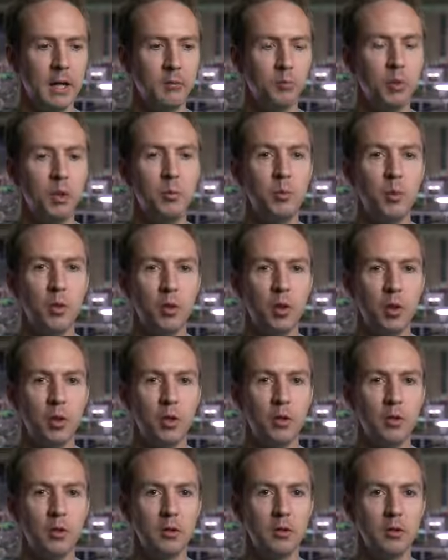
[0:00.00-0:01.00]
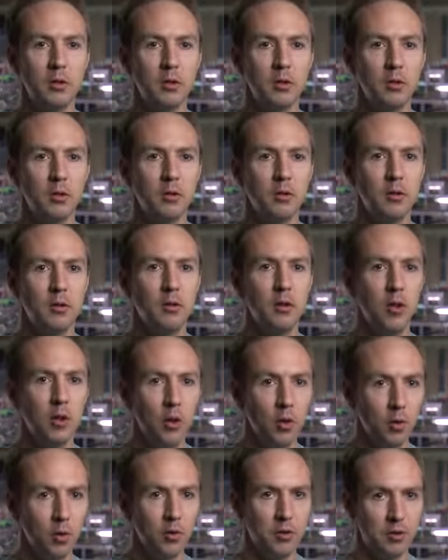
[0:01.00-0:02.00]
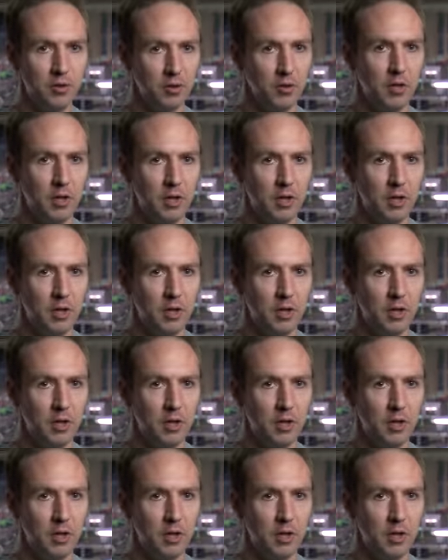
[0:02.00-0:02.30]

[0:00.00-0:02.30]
And people know this